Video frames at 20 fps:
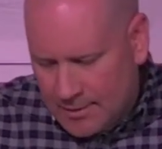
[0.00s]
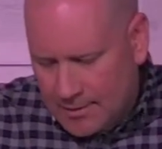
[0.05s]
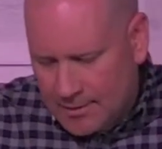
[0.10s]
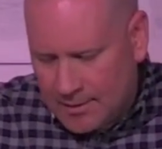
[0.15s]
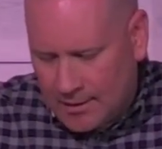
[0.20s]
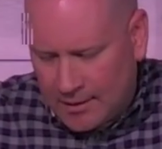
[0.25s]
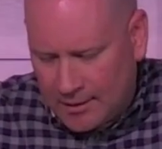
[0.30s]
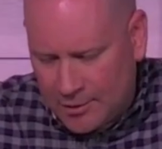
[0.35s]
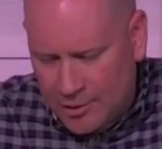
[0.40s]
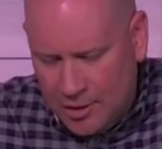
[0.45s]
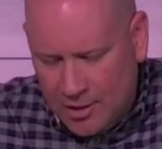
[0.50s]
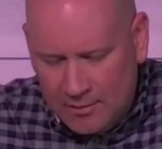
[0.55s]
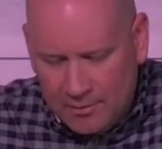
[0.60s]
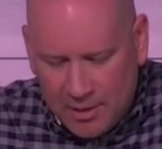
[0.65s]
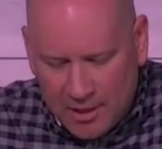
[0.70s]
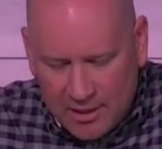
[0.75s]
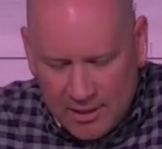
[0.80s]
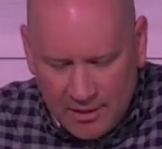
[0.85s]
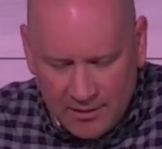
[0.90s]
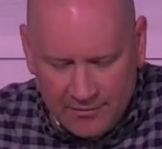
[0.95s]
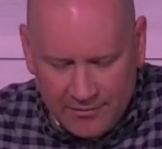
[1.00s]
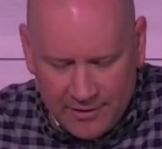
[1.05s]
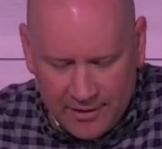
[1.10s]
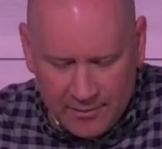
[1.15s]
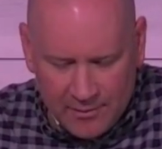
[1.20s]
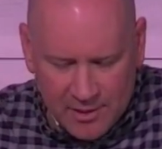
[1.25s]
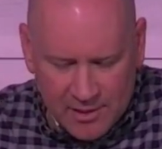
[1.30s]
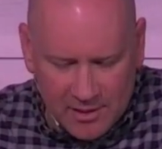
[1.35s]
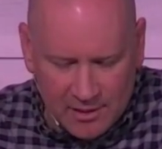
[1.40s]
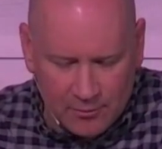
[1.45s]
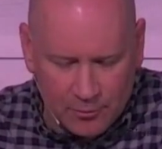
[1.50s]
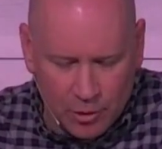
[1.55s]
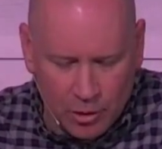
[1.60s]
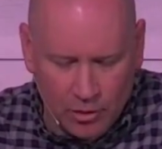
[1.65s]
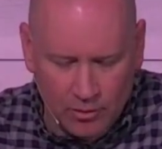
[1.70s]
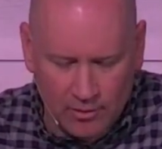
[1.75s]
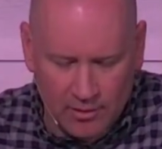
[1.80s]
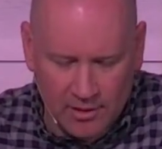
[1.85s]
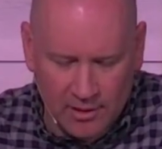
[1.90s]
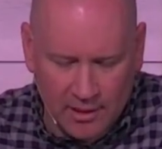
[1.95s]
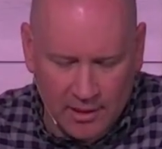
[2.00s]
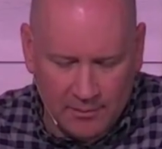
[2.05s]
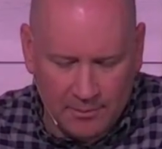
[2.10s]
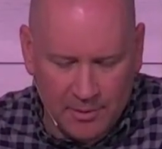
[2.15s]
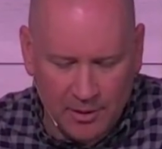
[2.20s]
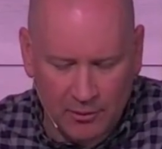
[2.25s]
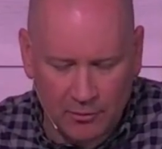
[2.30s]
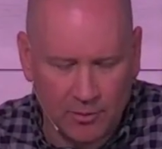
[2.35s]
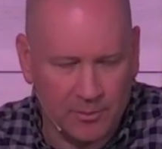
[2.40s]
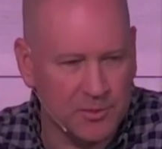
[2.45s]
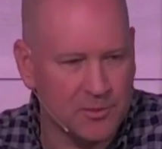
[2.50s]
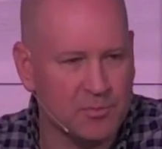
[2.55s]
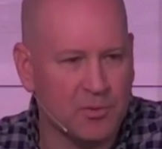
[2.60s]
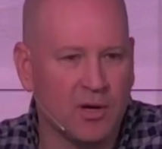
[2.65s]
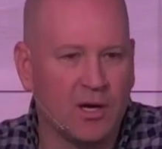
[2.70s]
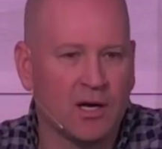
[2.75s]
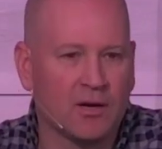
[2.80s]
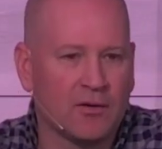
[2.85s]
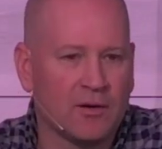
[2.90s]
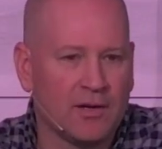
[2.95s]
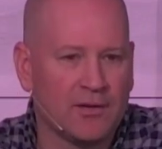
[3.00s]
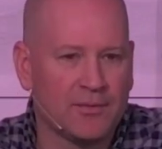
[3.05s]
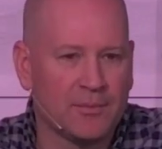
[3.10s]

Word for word: Uh, John Bunyan famously wrote uh, Pilgrim's Progress,